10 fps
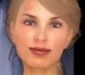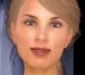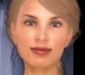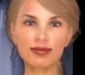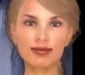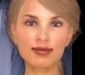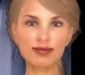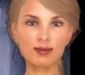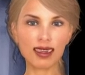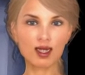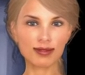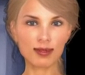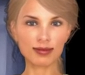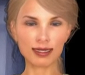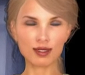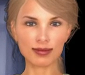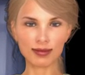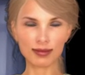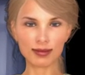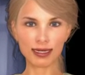levels by getting enough sleep,
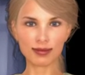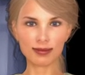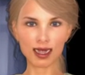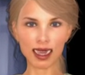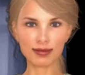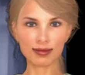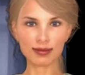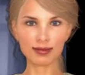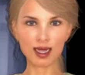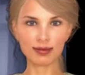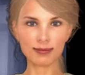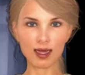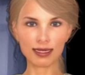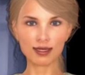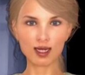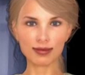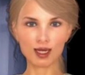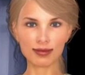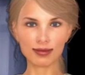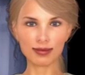proper rest, and remaining
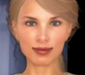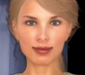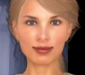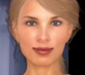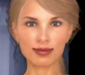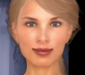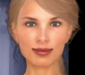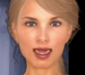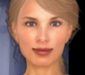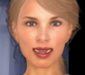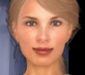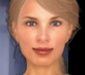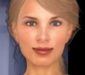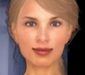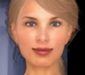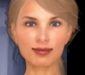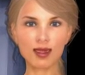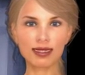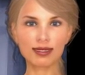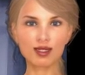active. 7.
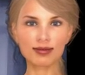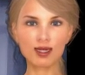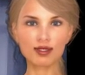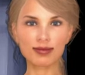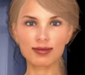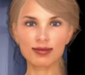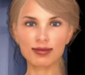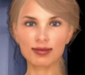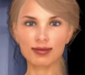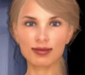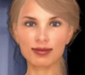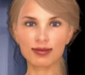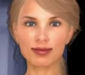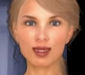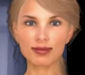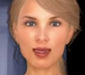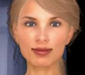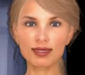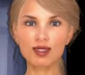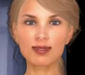Remain active. Staying
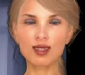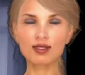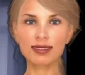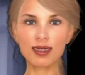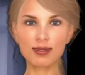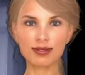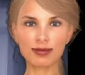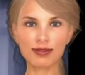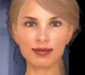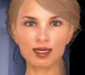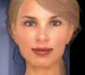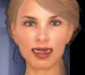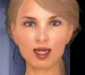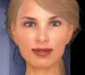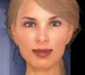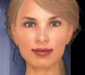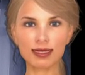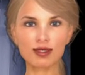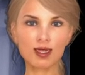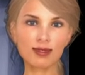healthy and remaining active does not
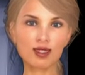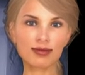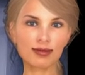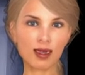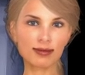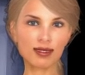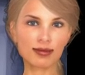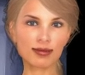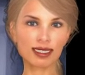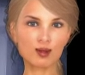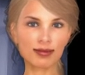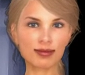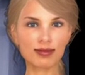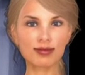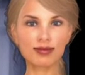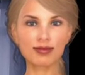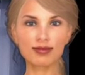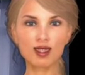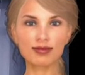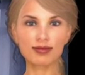necessarily require you to go out.
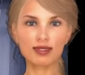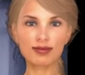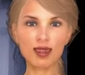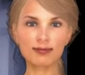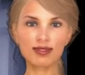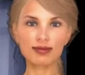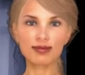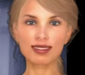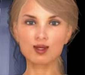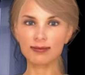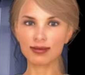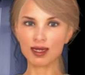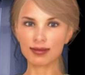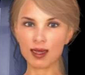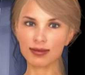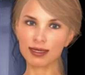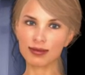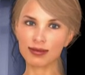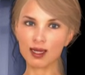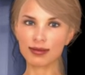You can continue improving your health even
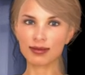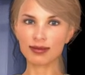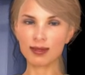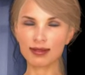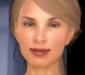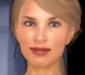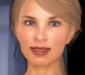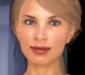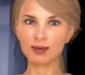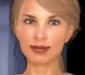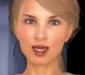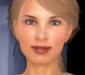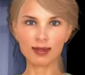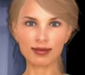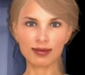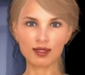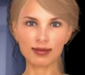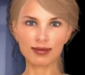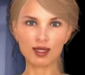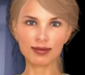if you have to stay at home by being active
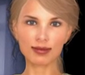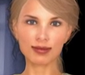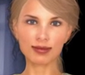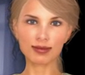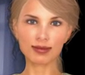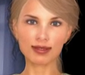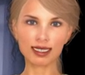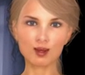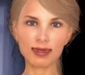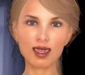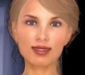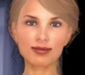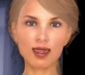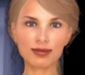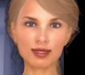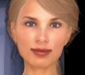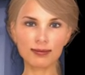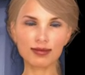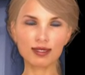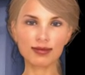every day. Moving around and being
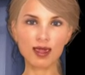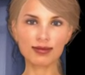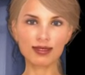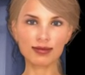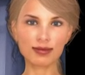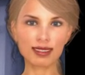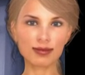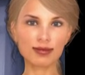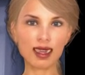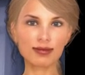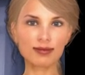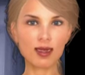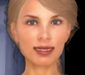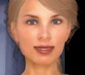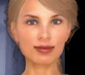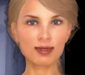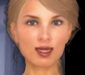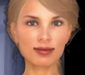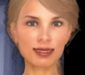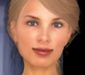active plays a significant role in
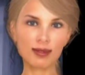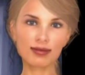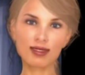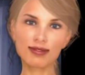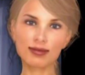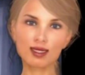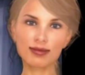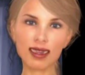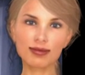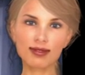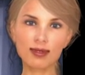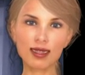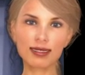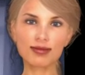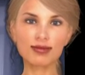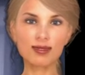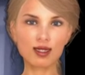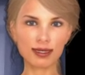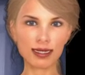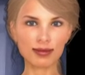helping your body fight off infections and
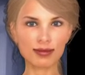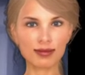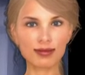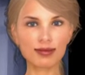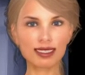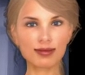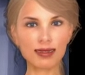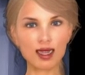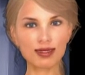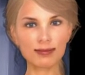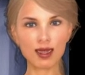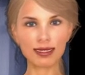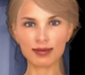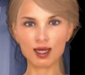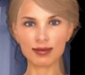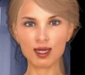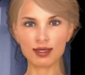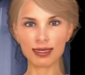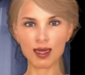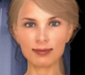inflammation. You can stay active
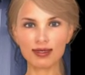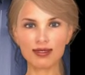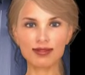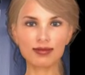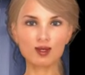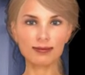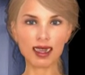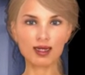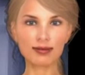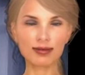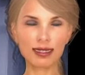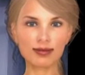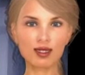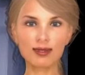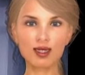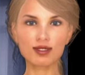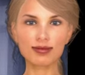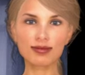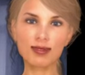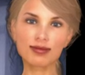by doing non-strenuous exercises
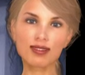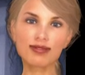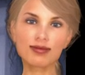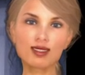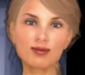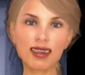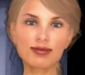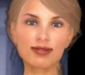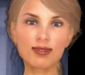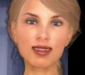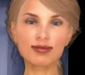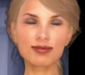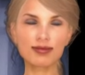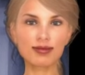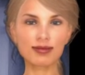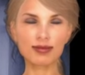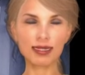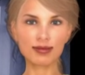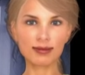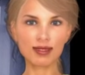such as doing household chores.
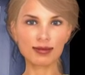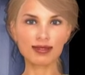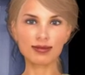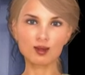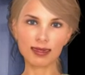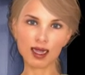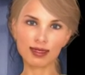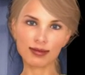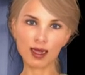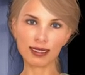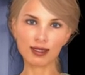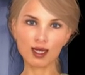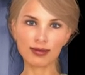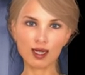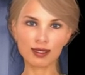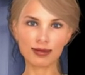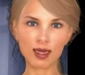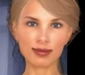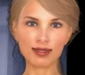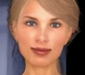You can also try meditation as well as
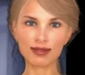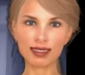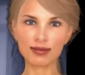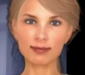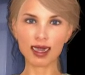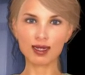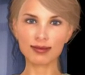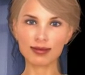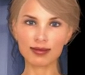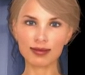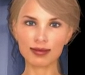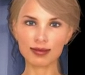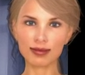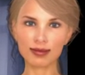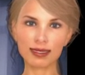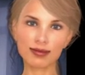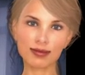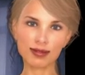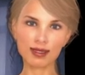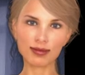stretching exercises if this is
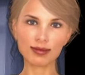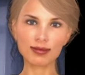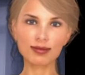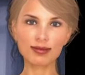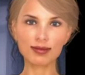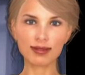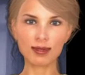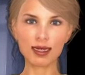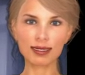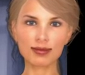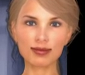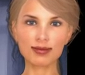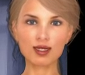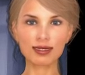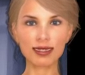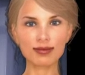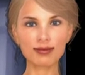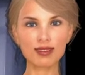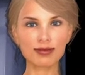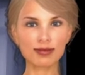possible. However, you should
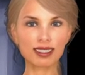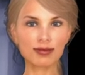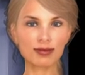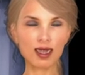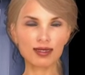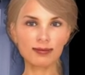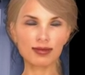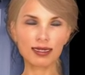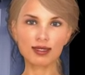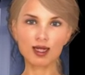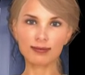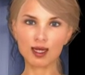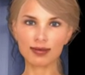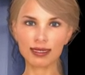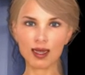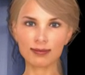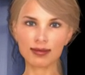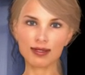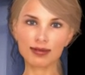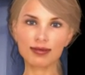avoid exercising for more than an hour
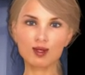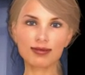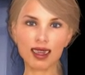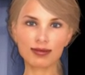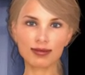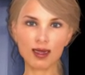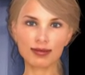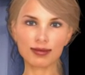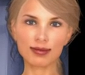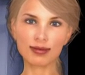a day to prevent fatigue.